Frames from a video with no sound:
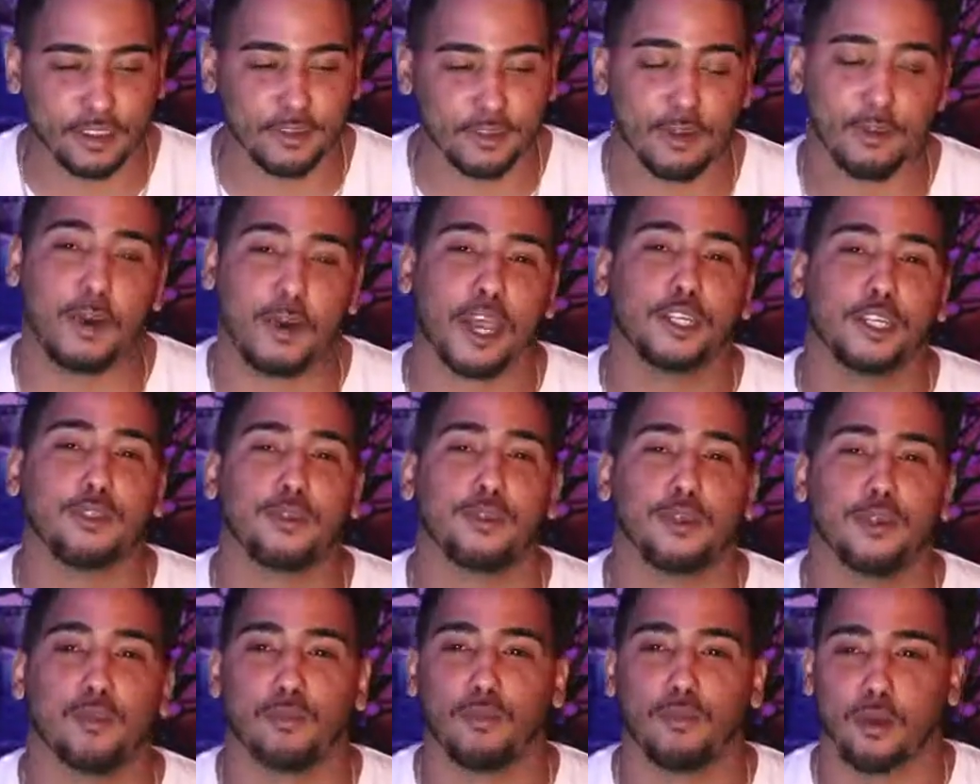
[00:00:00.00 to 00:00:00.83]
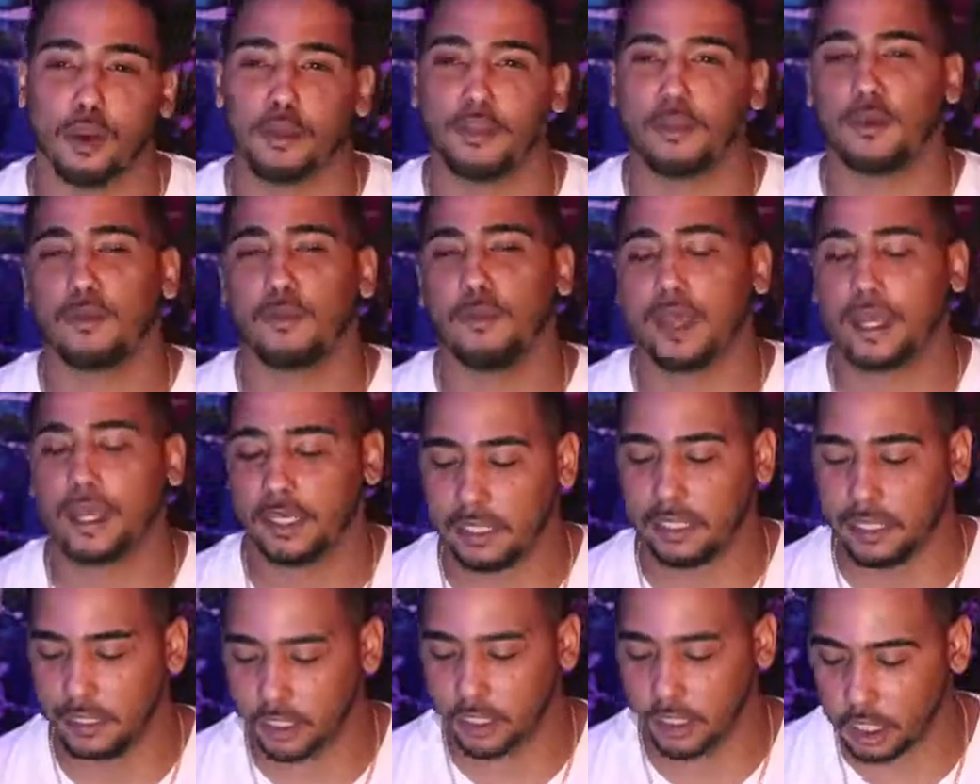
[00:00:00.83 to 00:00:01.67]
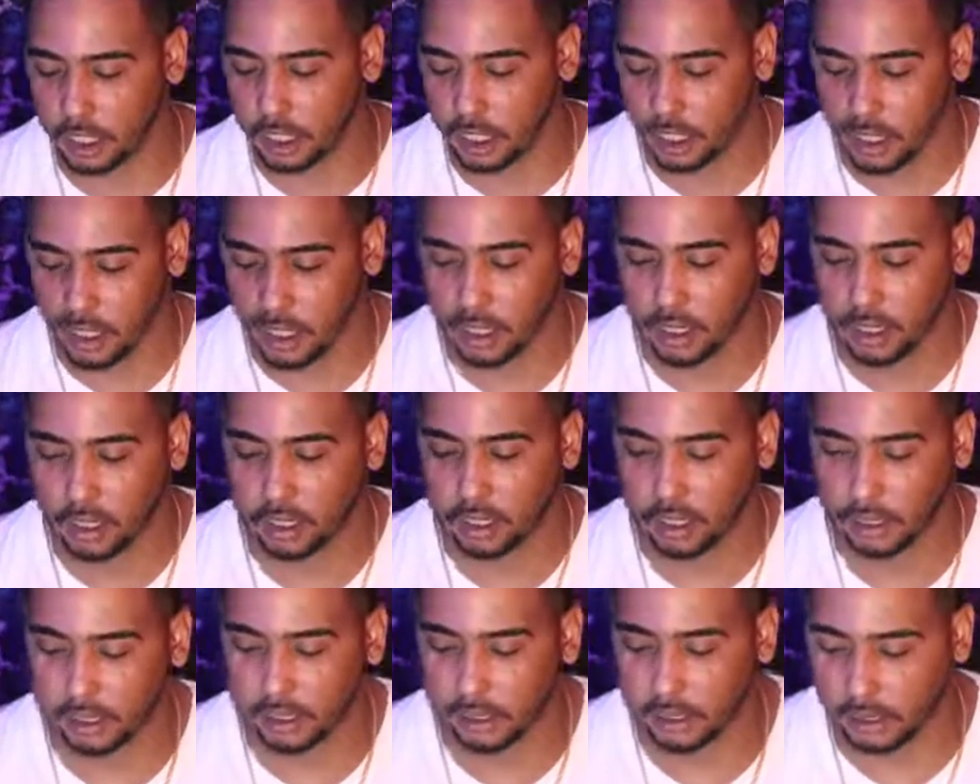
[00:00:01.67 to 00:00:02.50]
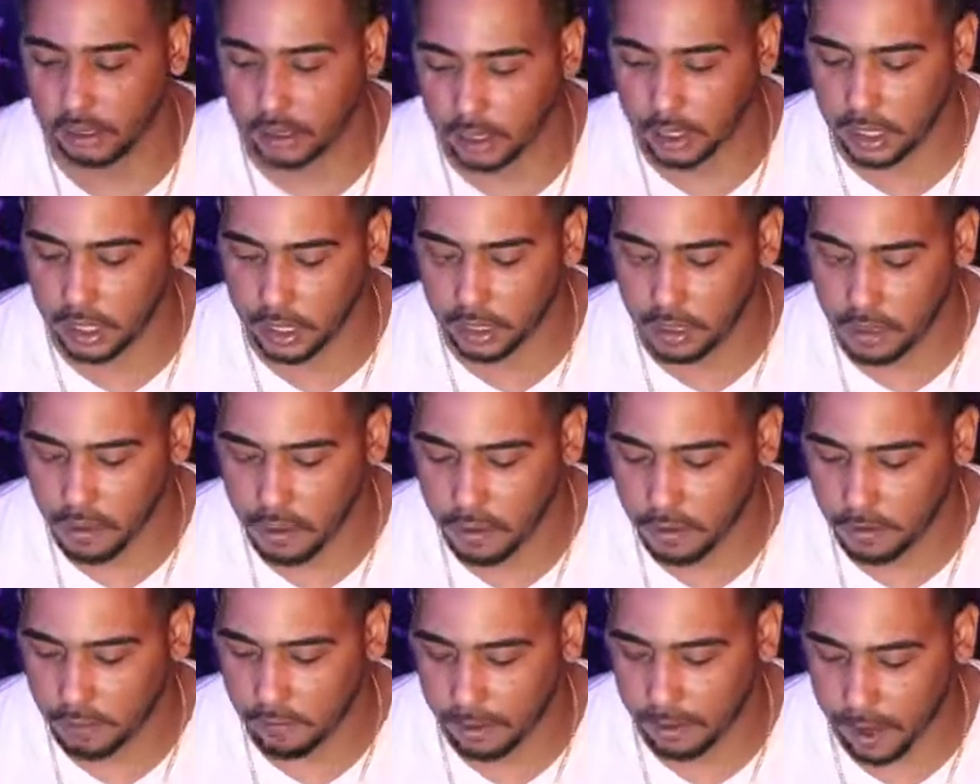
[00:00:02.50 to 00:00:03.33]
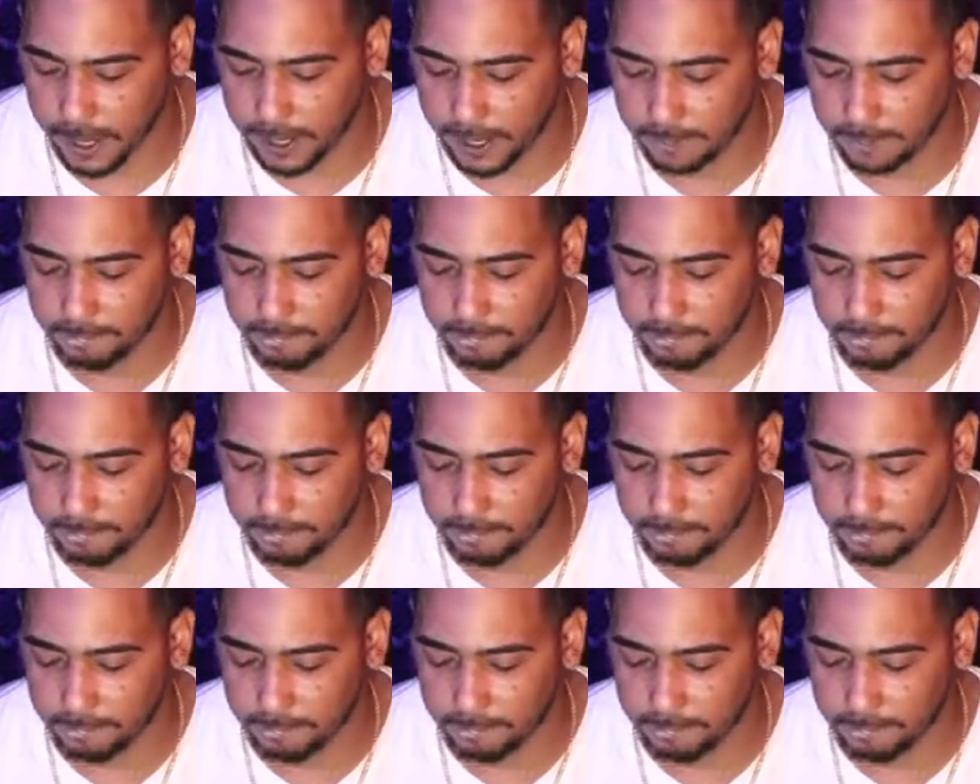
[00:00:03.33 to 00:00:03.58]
my twin brother, my DJ. You understand? Right?